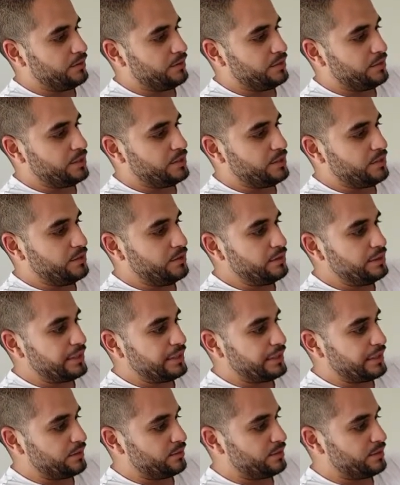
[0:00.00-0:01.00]
Doesn't look
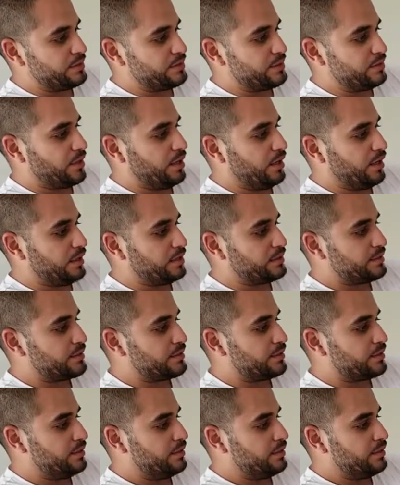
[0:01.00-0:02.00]
like it. There's an aux,
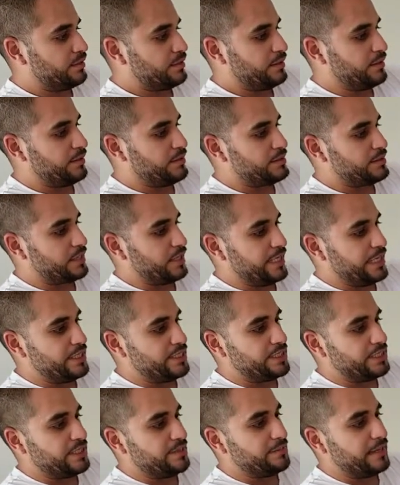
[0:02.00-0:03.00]
there's a
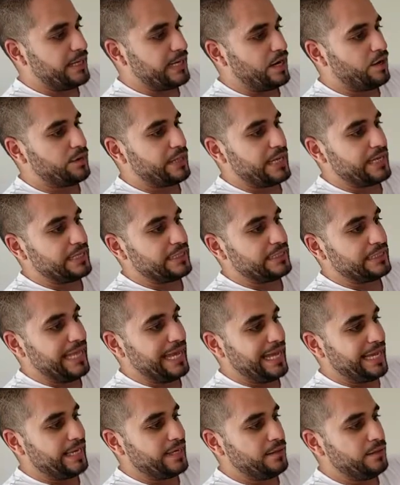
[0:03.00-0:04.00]
HDMI out, and a
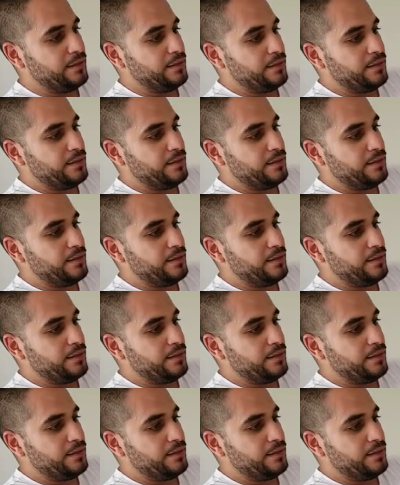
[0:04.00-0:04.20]
LAN.